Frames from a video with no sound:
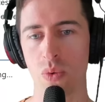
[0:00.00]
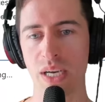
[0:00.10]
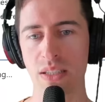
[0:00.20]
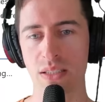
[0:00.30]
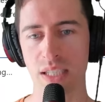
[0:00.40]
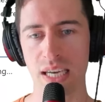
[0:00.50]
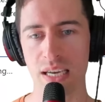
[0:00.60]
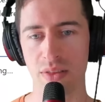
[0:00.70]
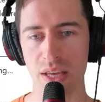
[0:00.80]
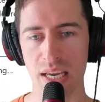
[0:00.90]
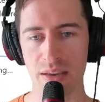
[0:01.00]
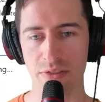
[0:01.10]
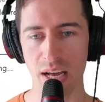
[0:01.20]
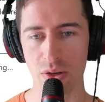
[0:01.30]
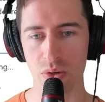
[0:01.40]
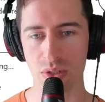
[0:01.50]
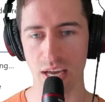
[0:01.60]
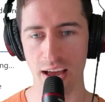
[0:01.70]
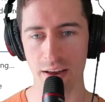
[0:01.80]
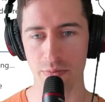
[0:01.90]
we can see the values
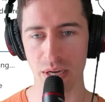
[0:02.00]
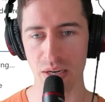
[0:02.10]
have